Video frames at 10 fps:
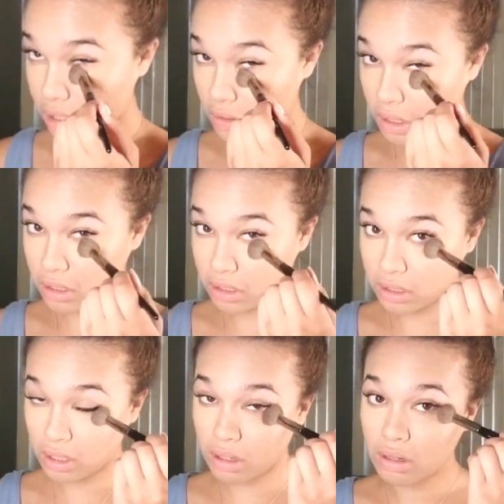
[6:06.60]
I
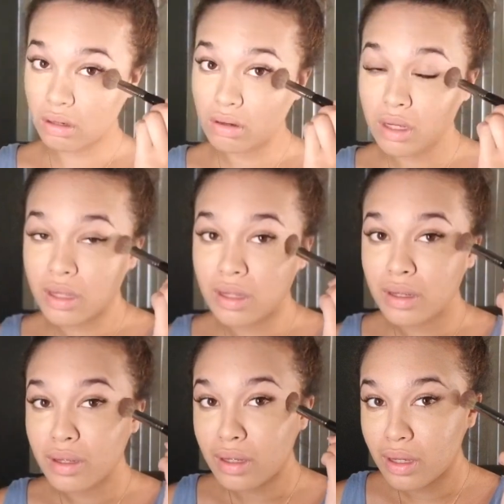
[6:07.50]
just go
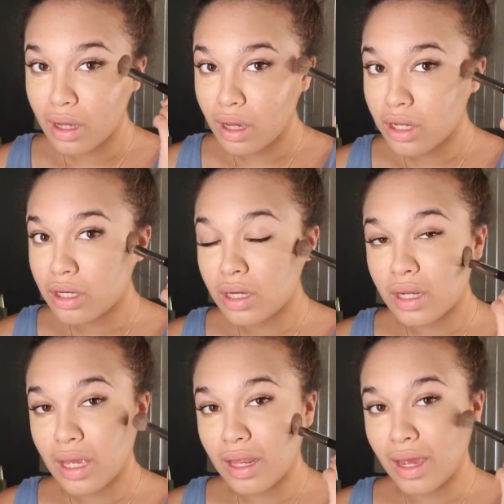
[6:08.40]
under, and
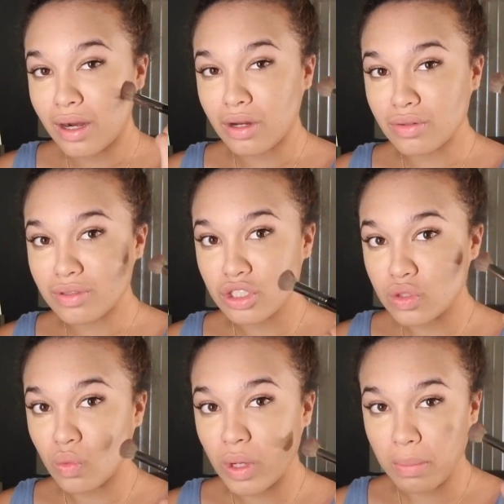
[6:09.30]
again, I don't
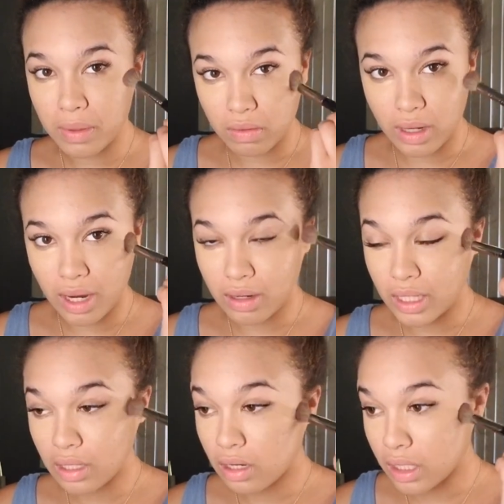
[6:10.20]
sweep it around. I
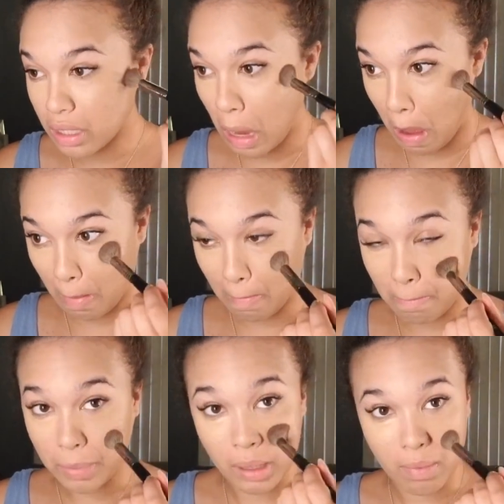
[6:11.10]
literally
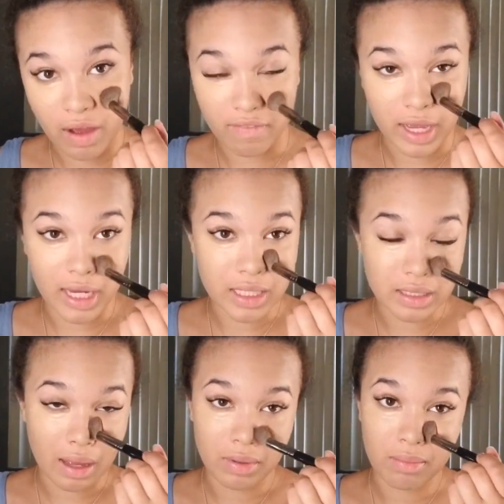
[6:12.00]
beat my face.
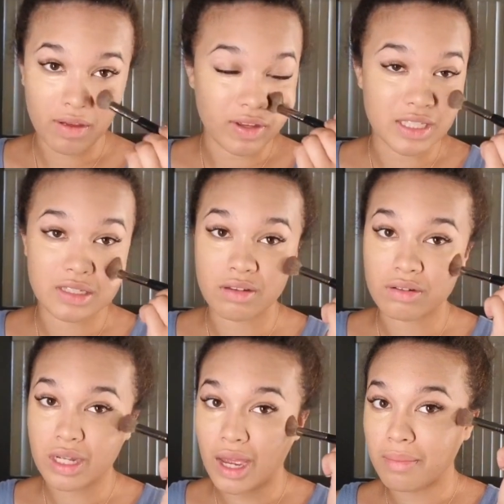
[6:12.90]
I beat my face this whole
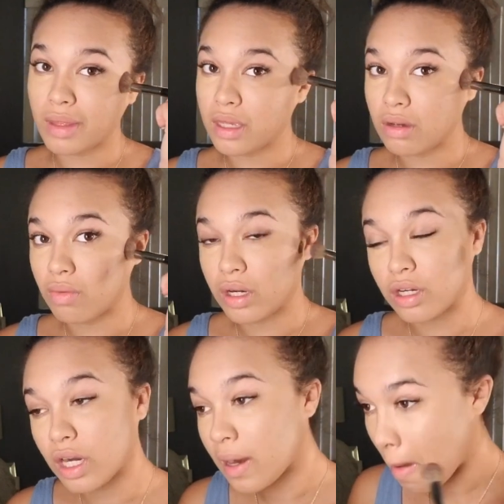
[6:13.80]
time. Like, you'll
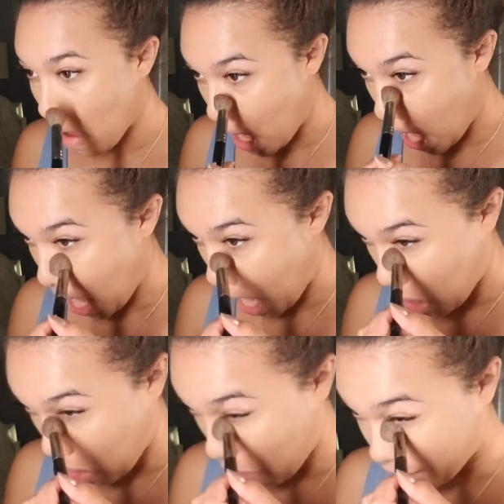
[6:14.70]
wonder, I
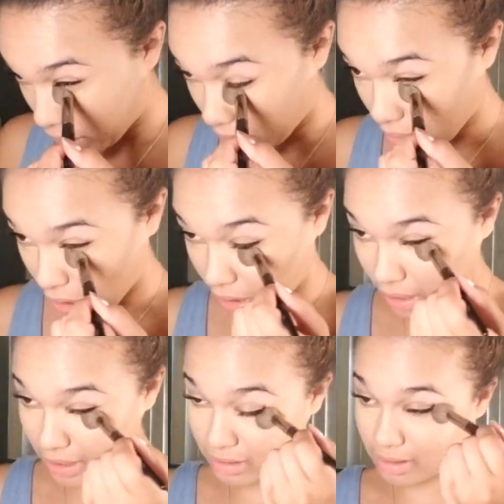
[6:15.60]
don't have any black
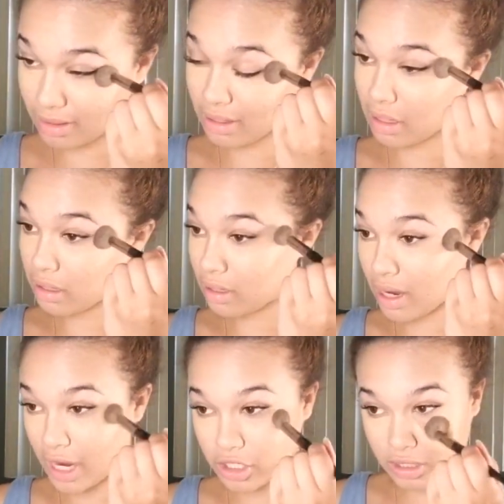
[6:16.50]
eyes.
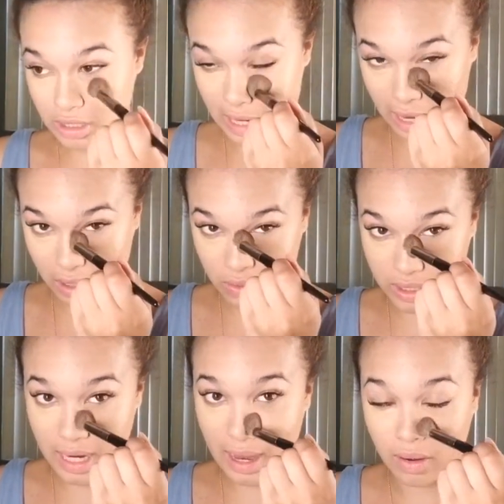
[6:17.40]
I just go to
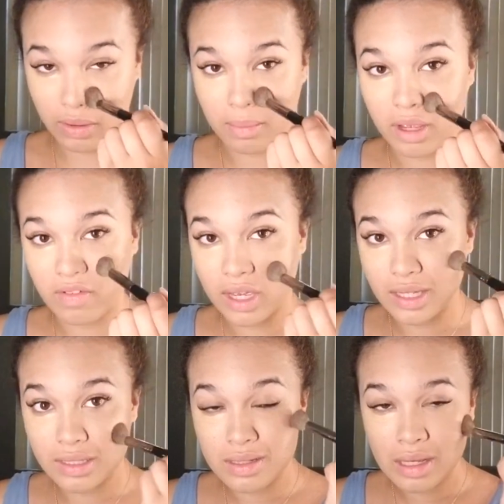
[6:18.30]
town on my
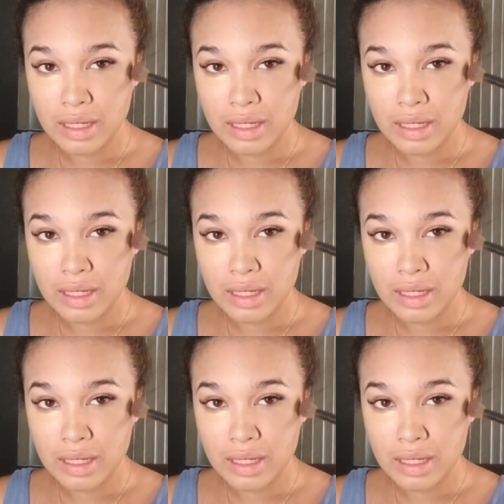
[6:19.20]
face.